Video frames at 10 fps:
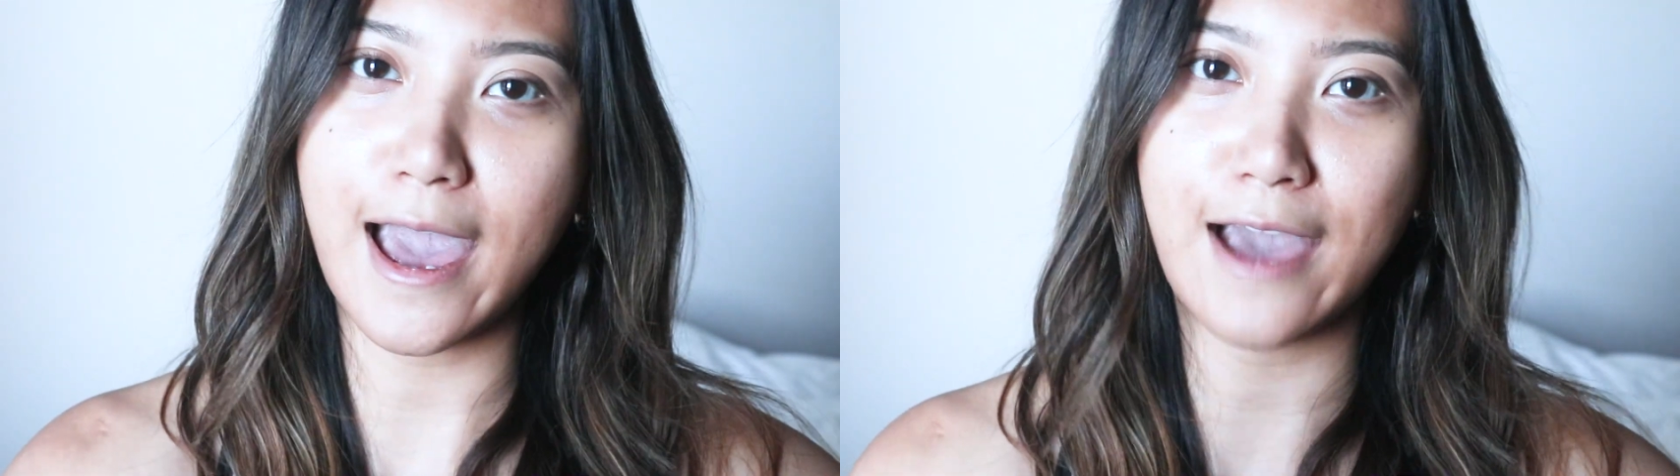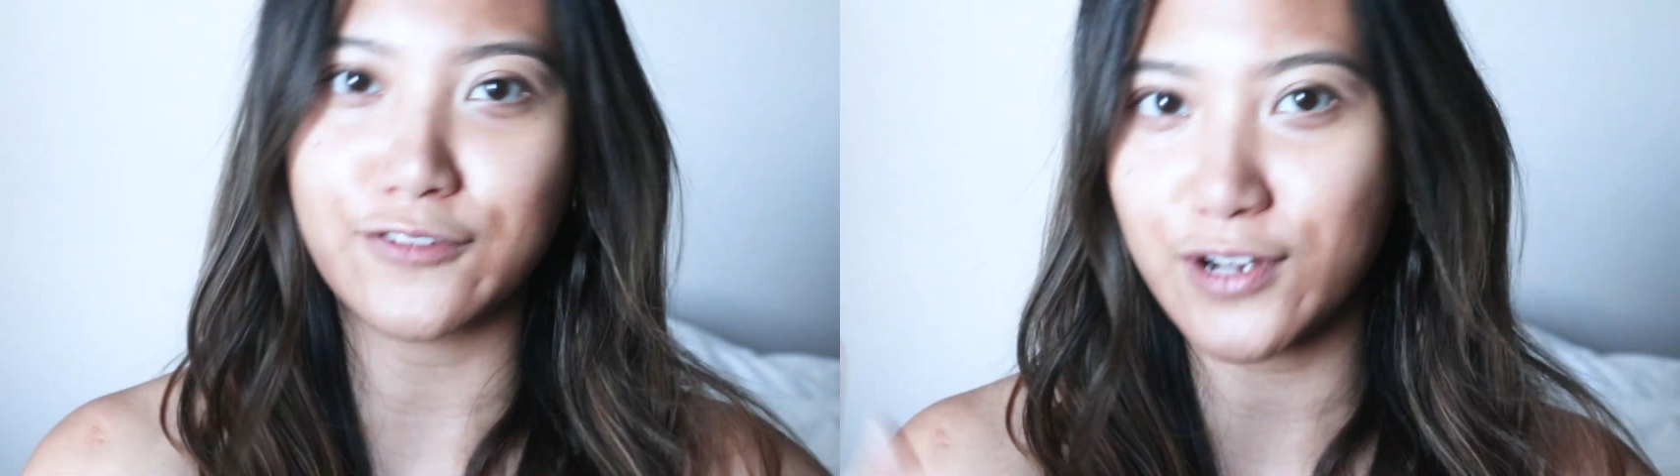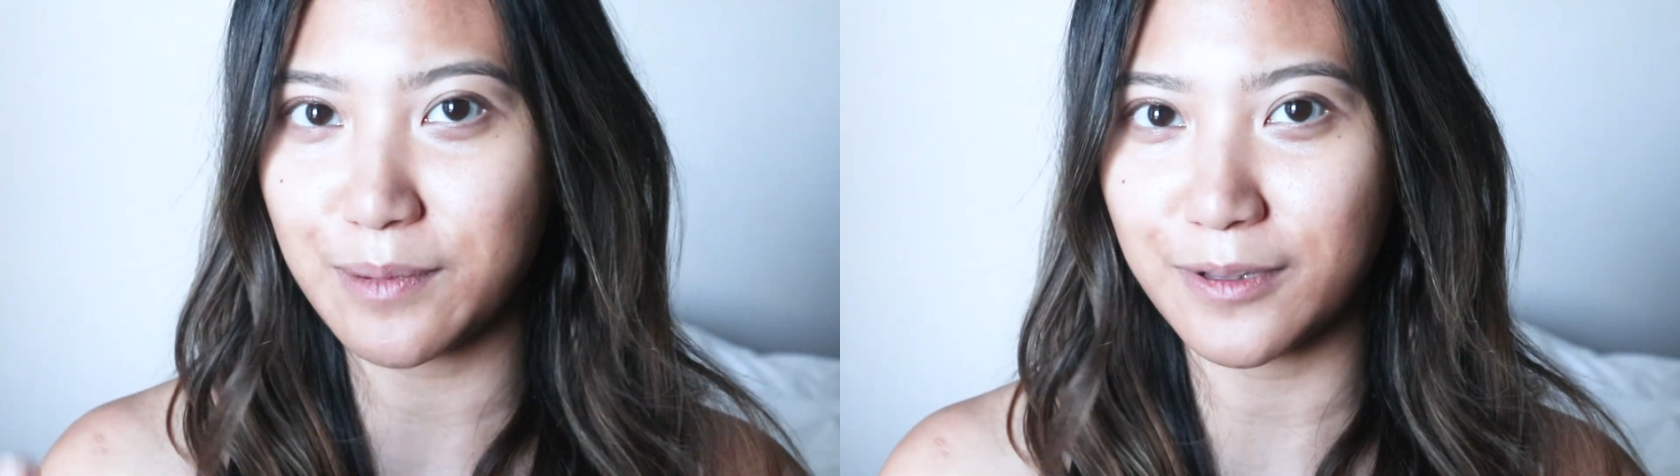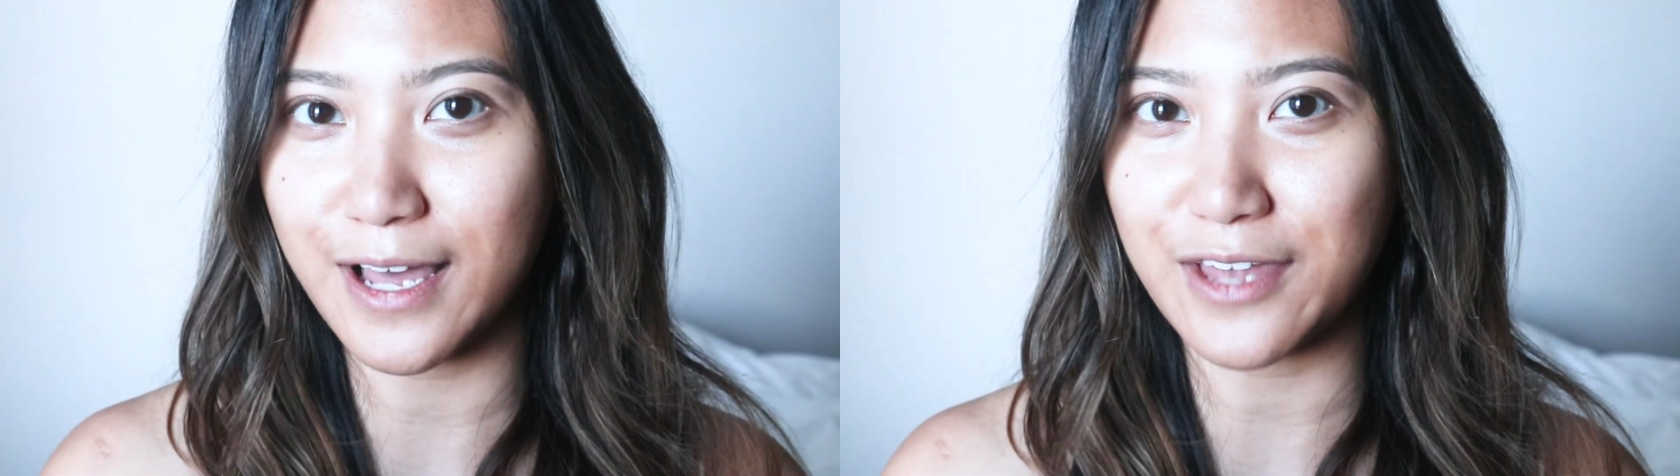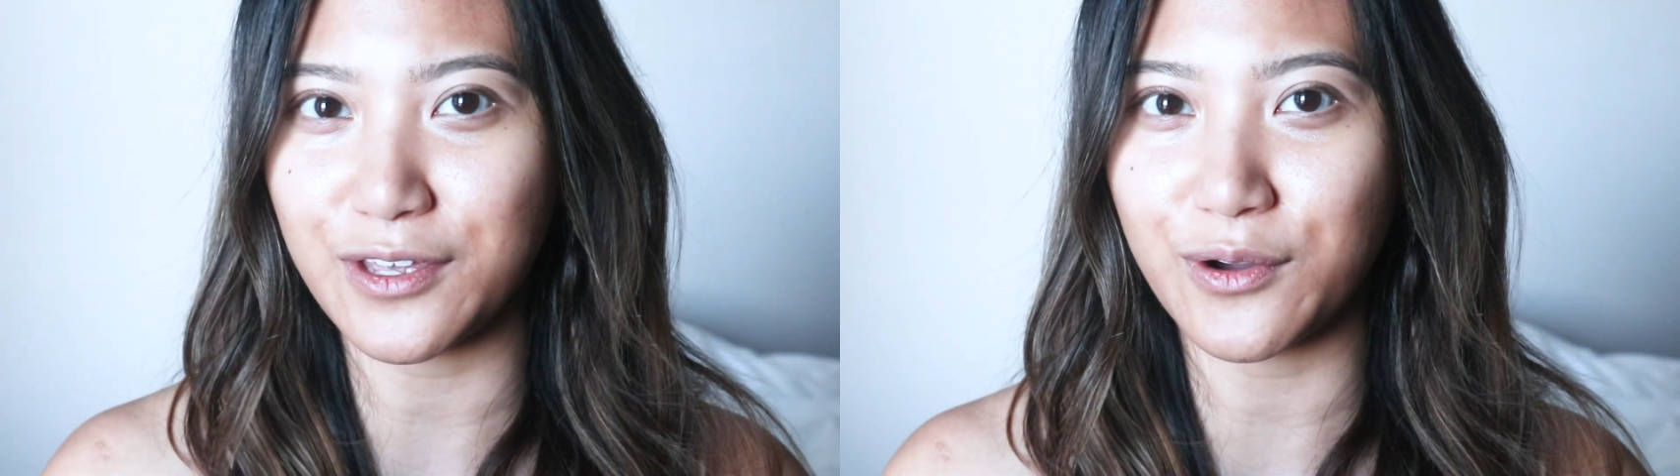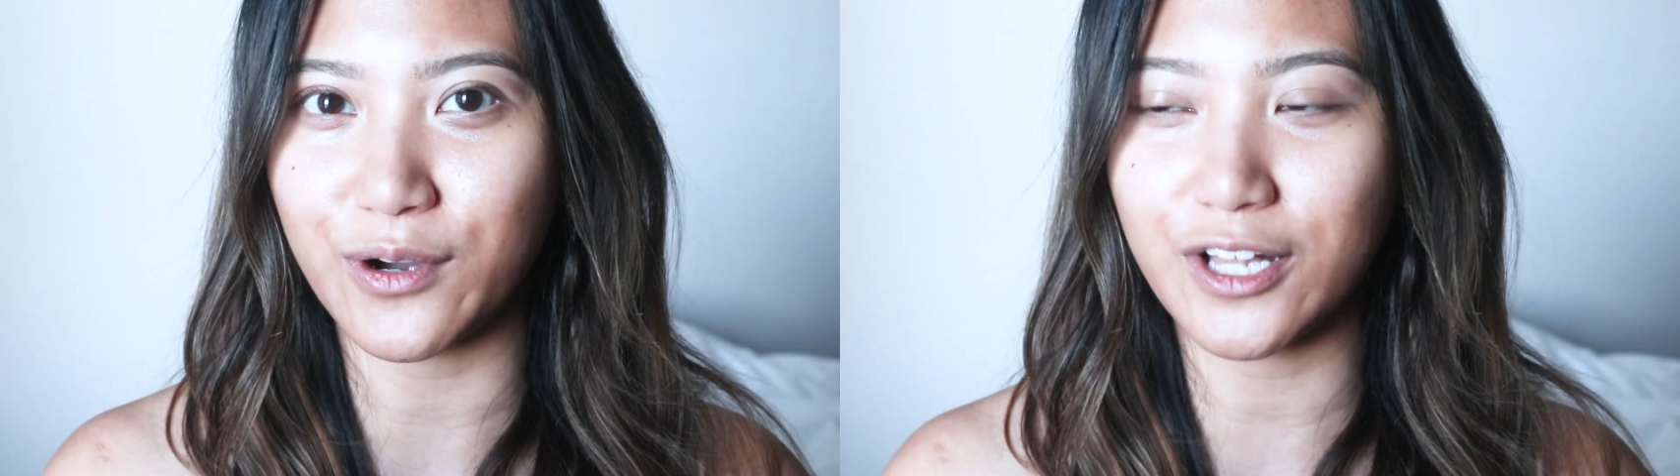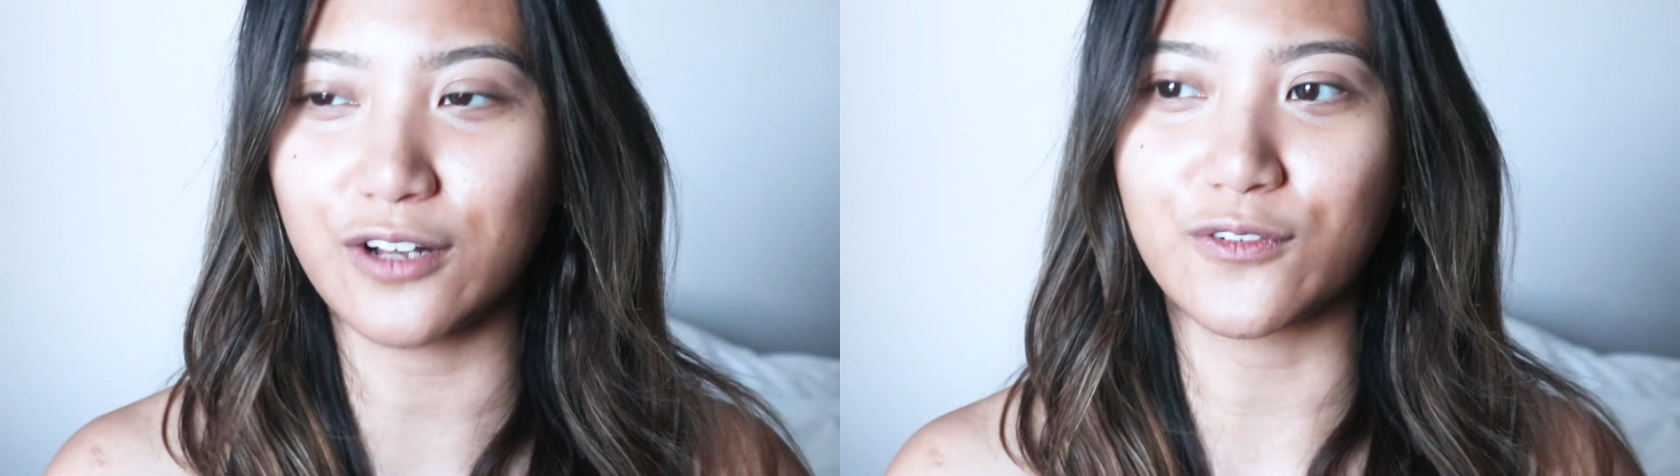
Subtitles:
after I apply the oil,